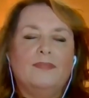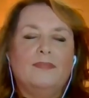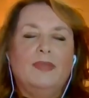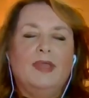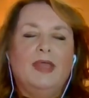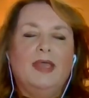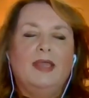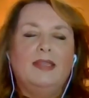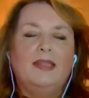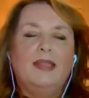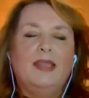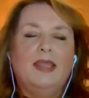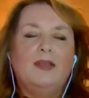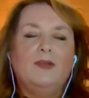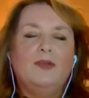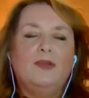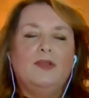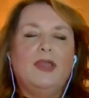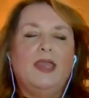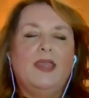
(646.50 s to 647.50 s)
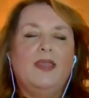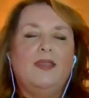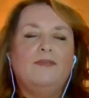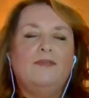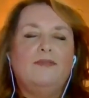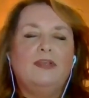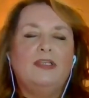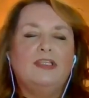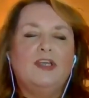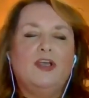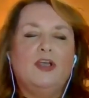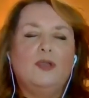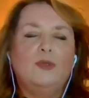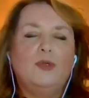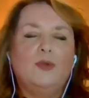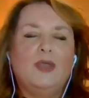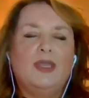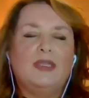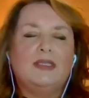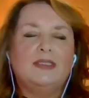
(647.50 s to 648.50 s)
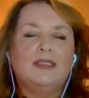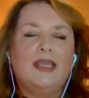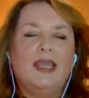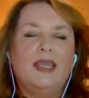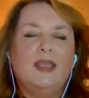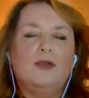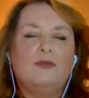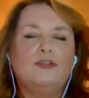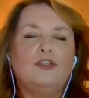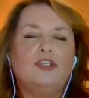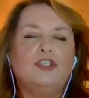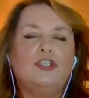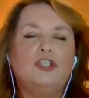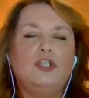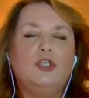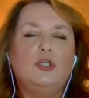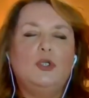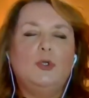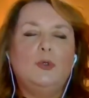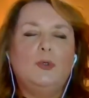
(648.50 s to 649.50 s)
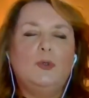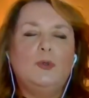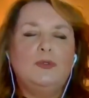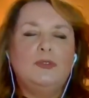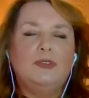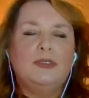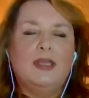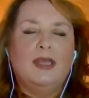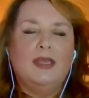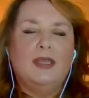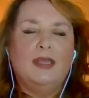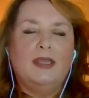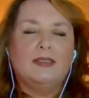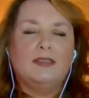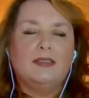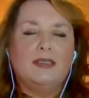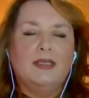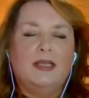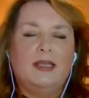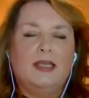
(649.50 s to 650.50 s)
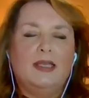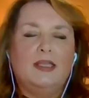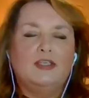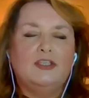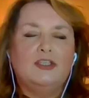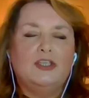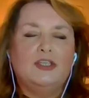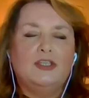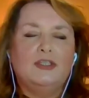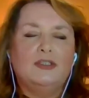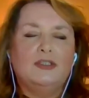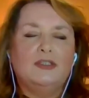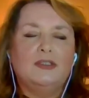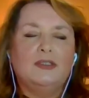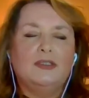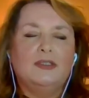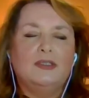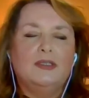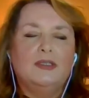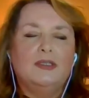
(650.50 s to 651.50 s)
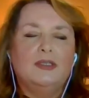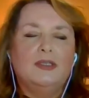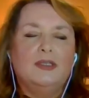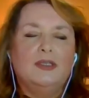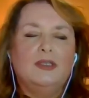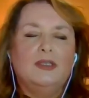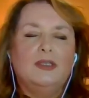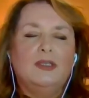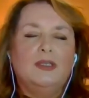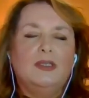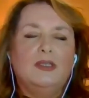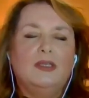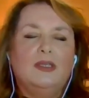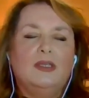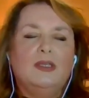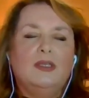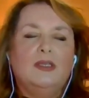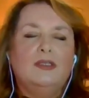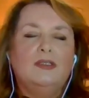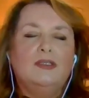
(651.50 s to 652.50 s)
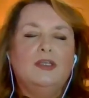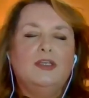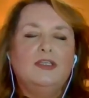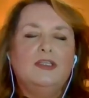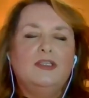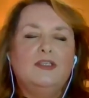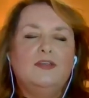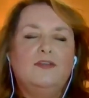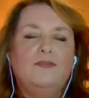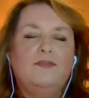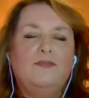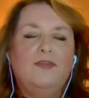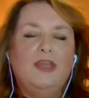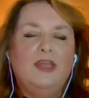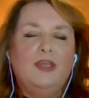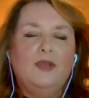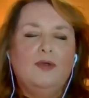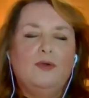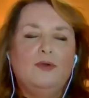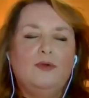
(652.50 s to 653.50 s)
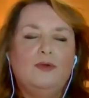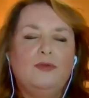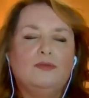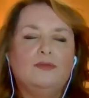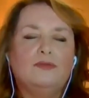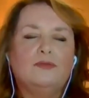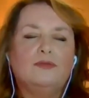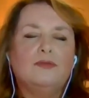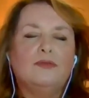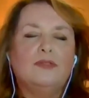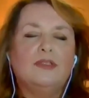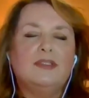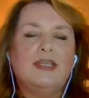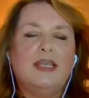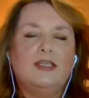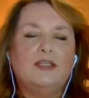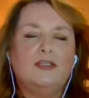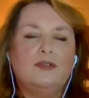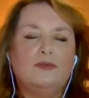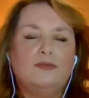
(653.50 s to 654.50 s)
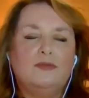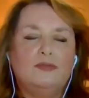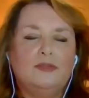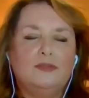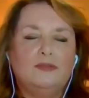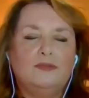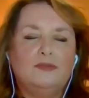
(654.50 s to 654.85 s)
And then every time you exhale, just use that exhalation just to feel settled,